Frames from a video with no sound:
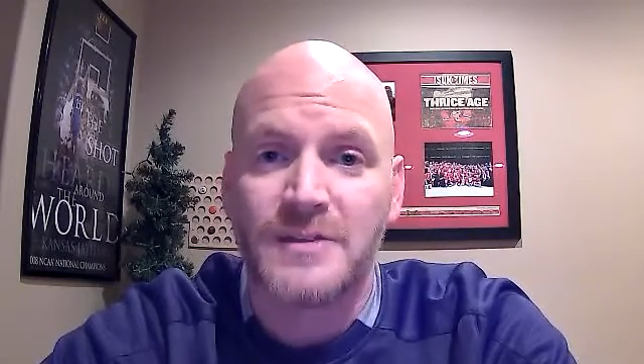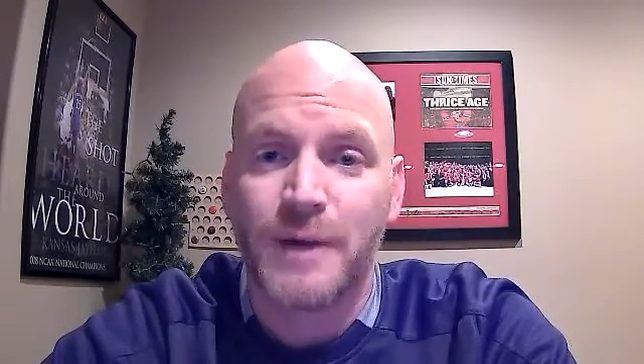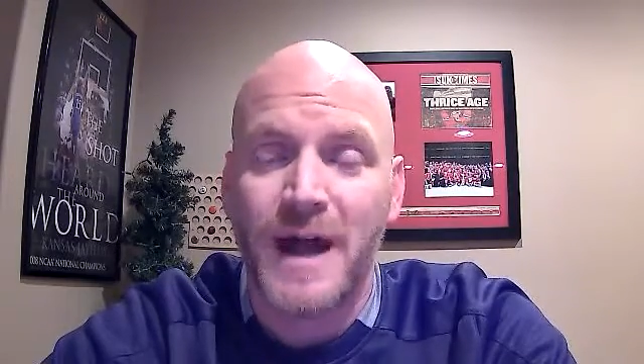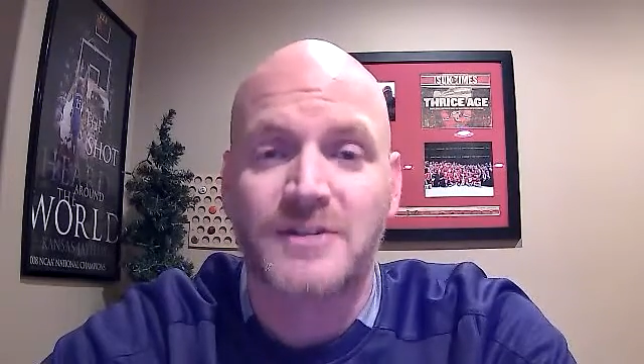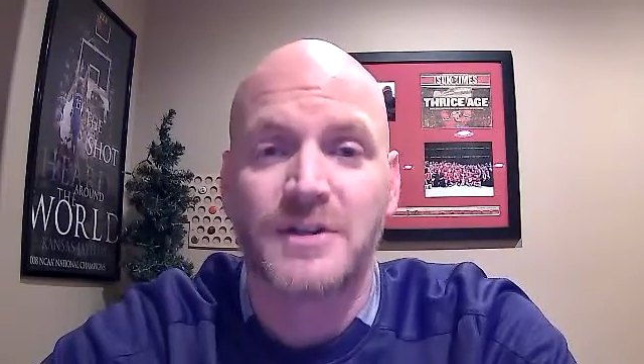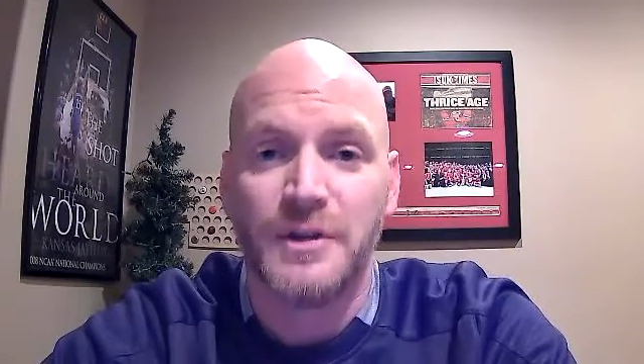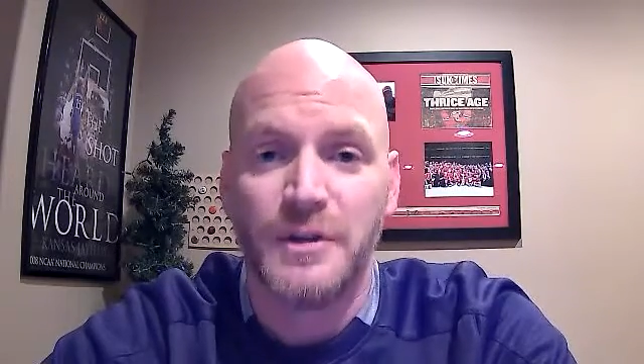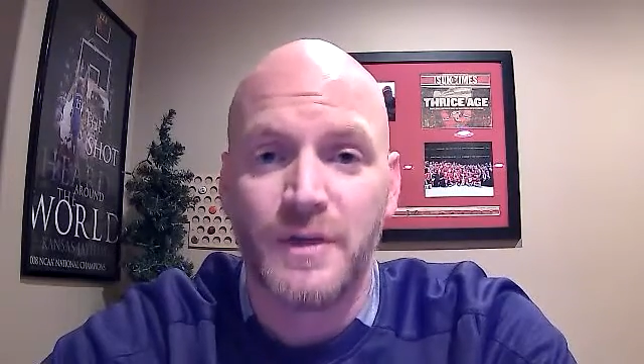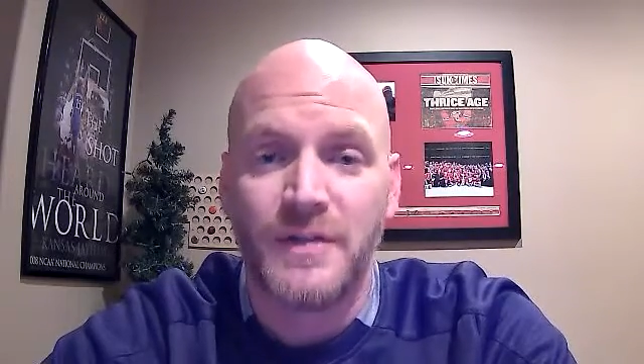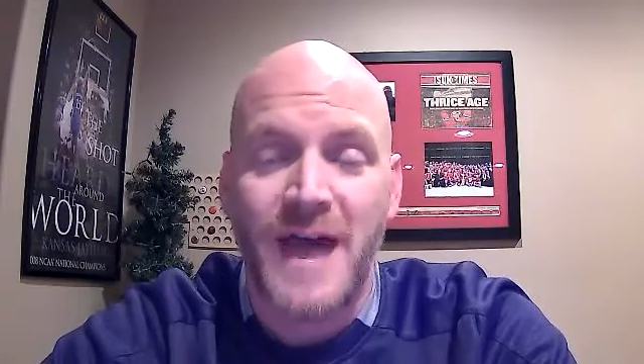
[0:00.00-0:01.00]
Nebraska
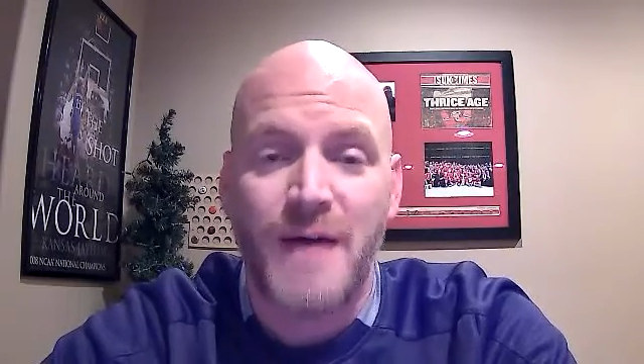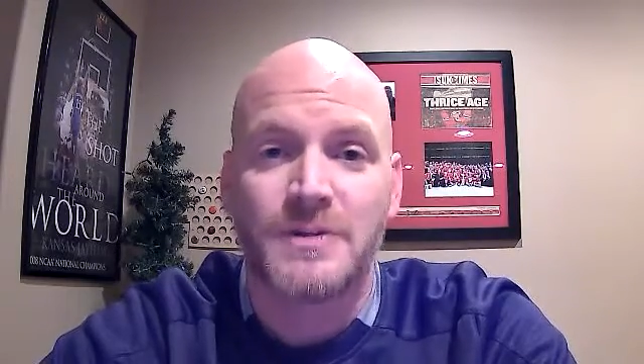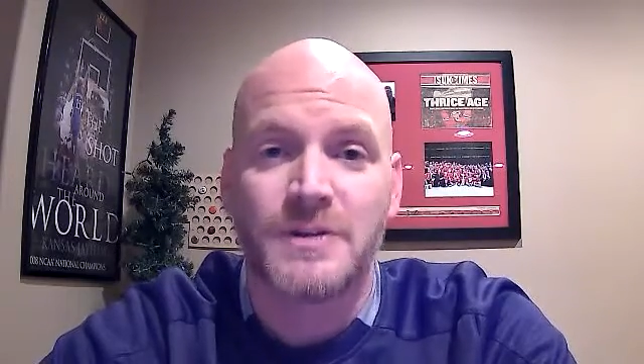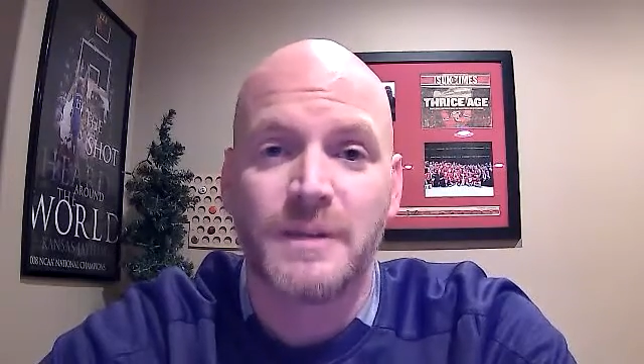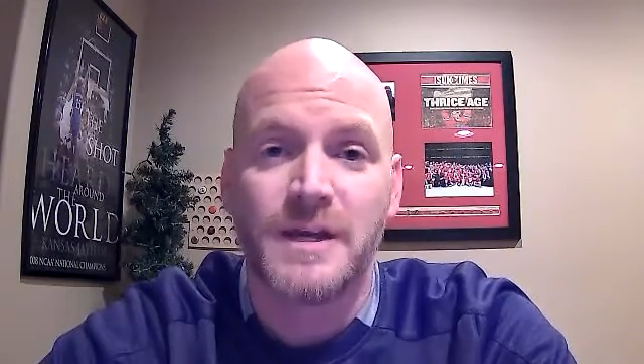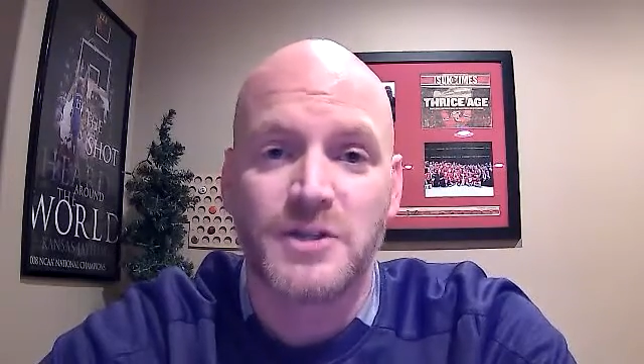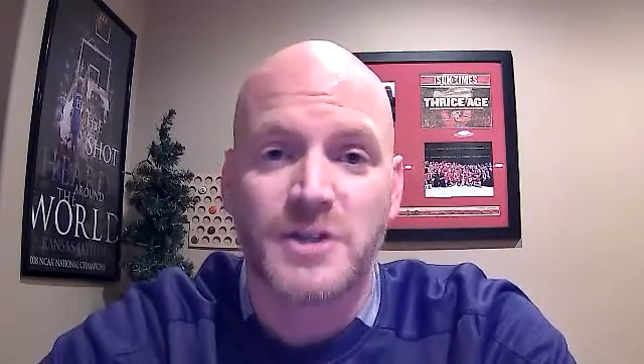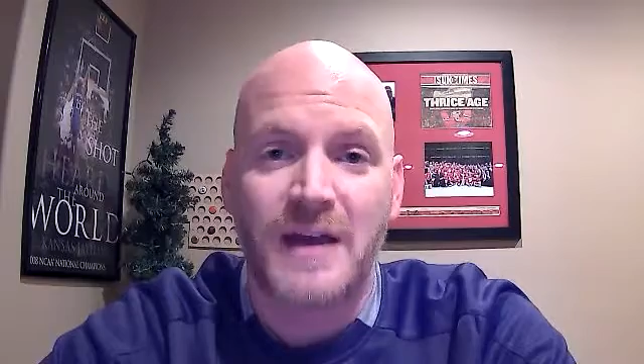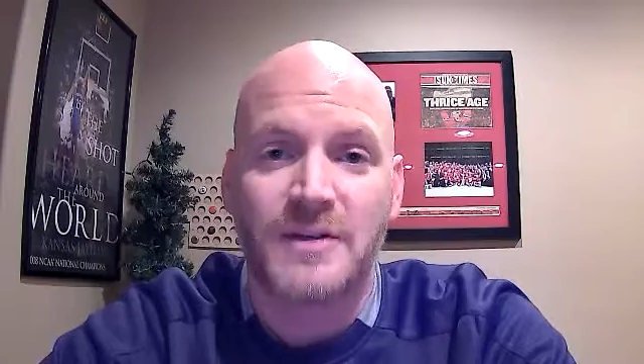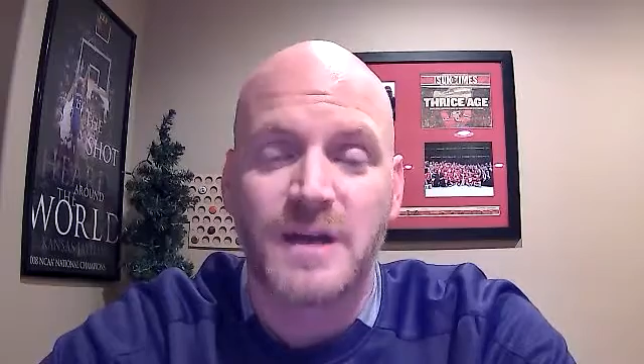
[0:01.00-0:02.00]
knew that that was going to be a
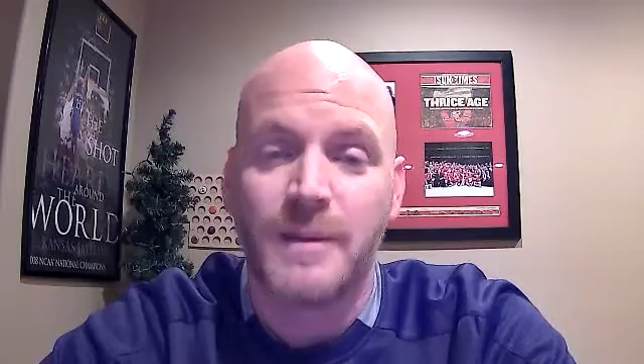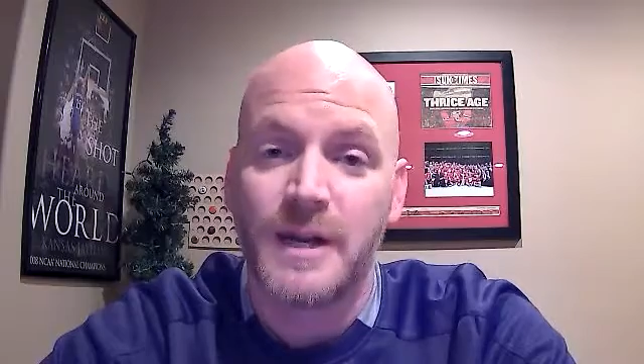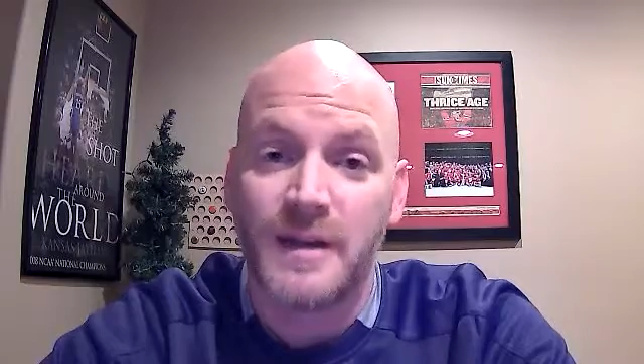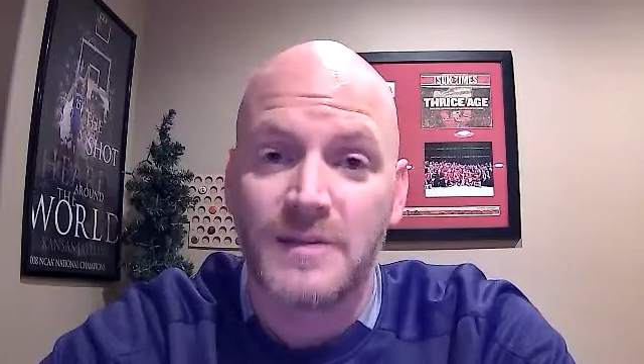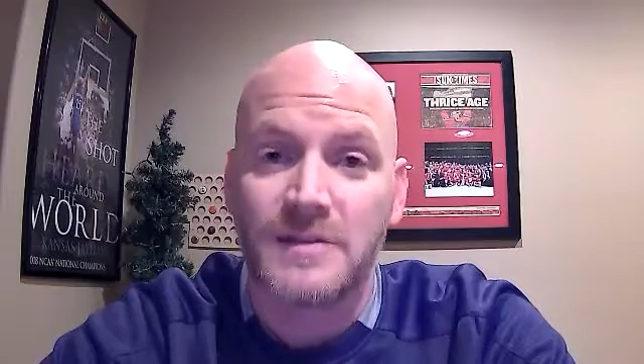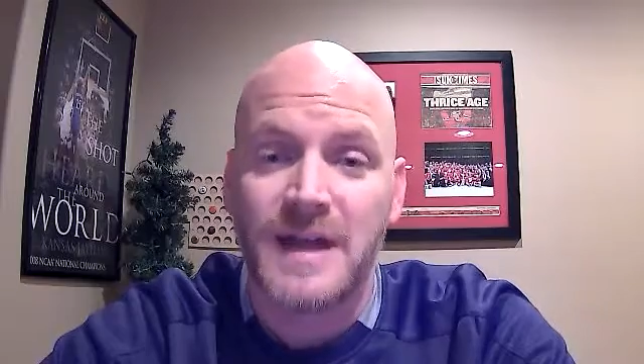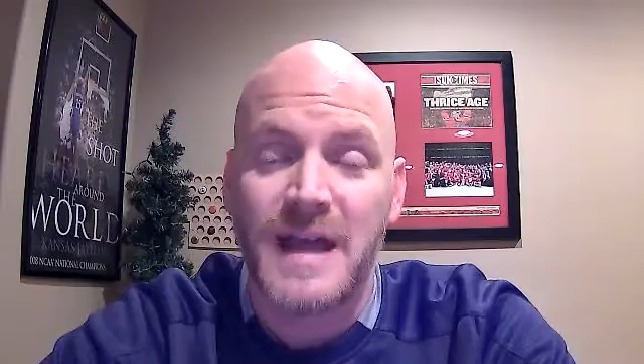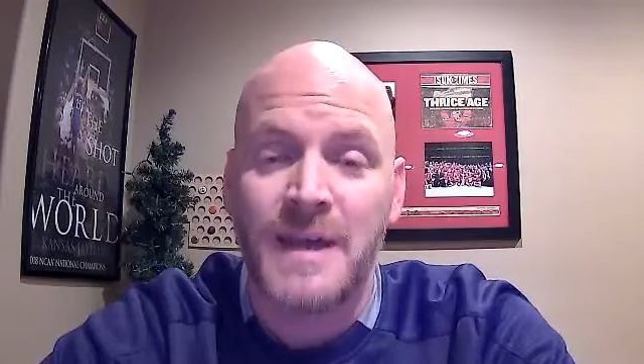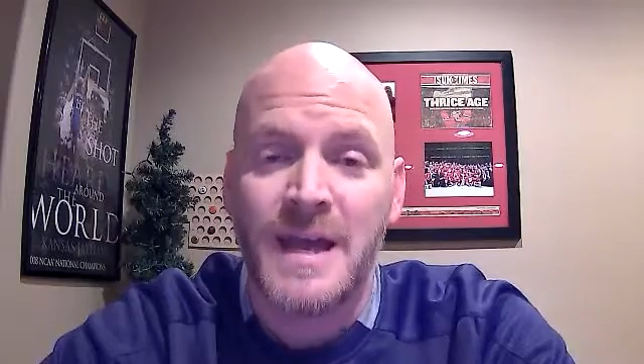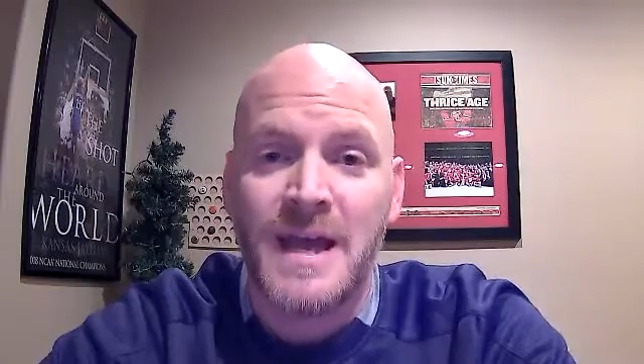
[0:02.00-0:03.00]
challenge coming into this
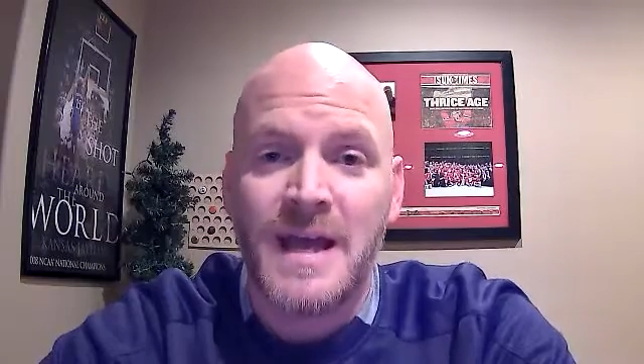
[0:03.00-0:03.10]
game.